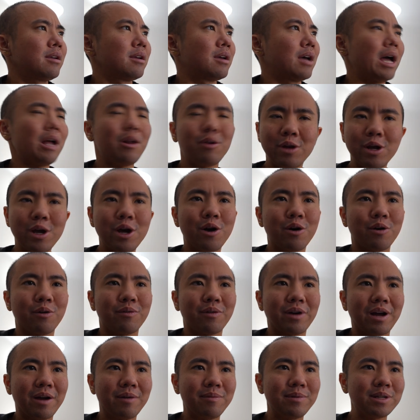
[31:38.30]
I don't know,
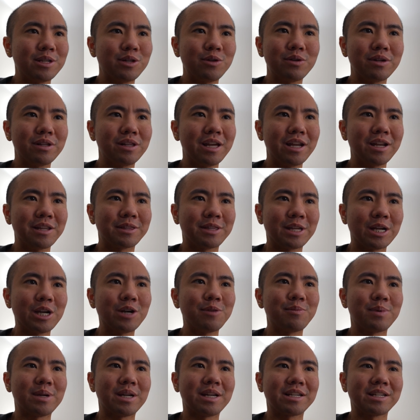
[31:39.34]
I've been doing a lot of
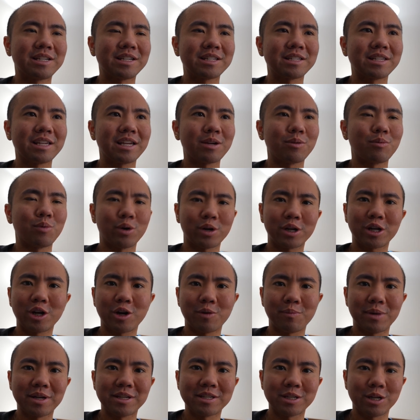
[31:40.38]
therapy and just like working on
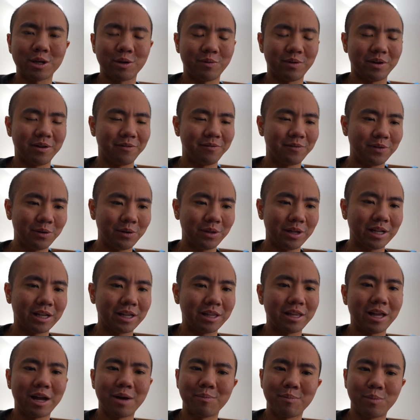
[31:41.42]
myself, and I feel like a
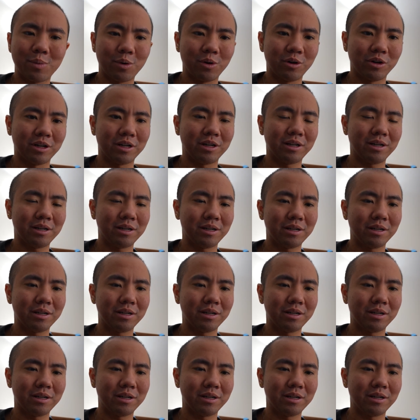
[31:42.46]
lot more